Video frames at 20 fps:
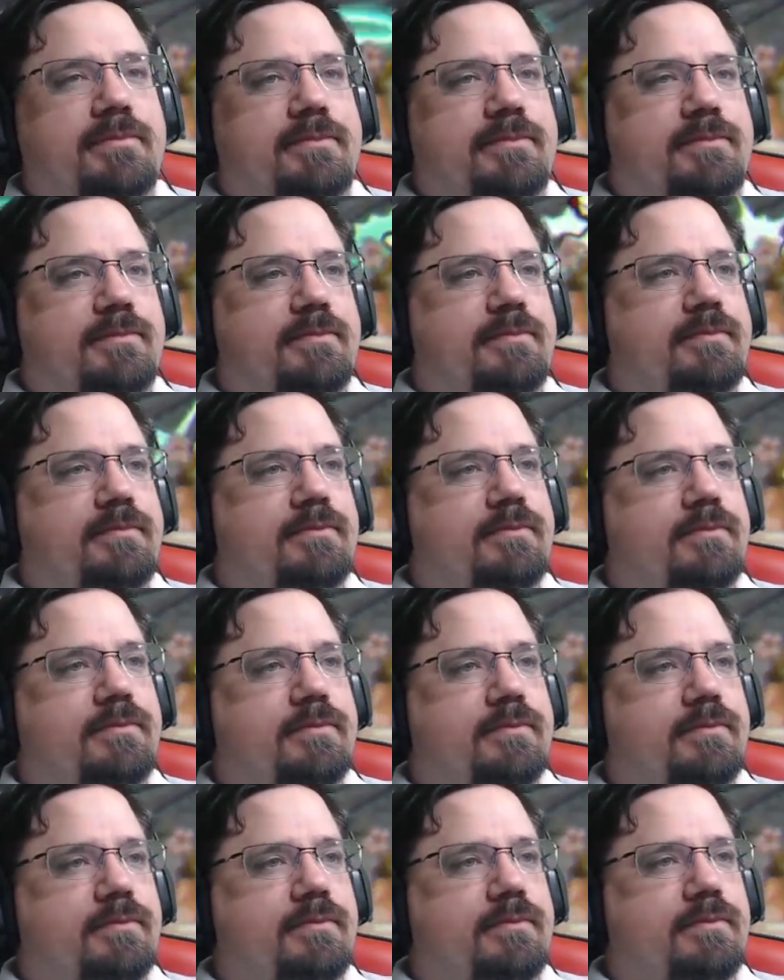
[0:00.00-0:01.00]

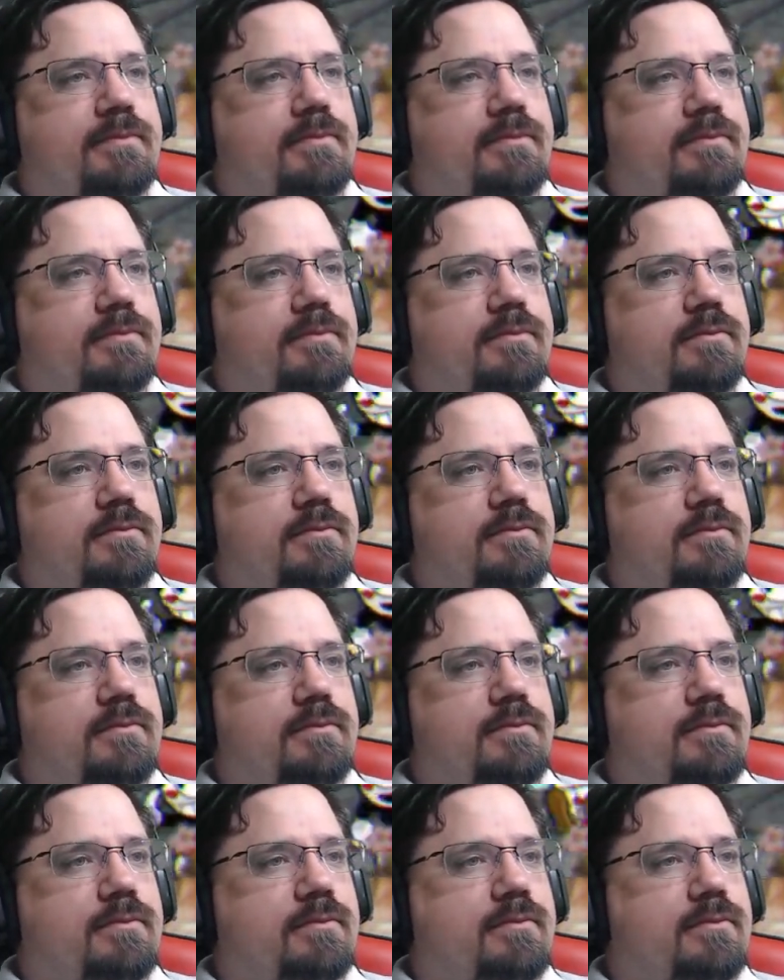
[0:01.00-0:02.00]

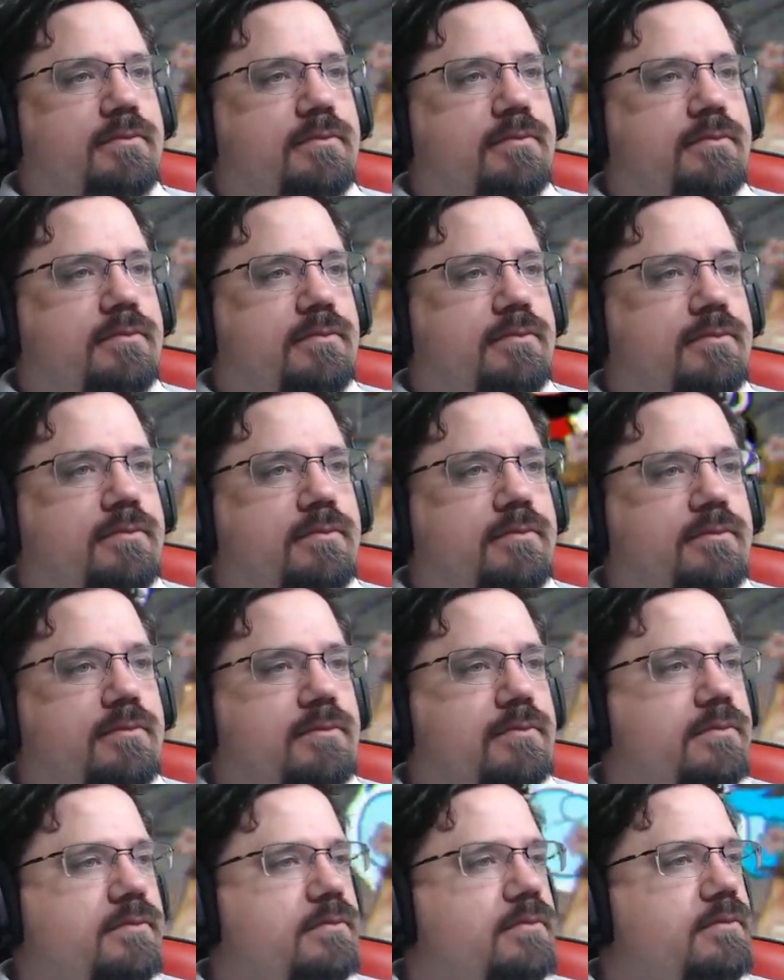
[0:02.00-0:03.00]
Nobody speaks.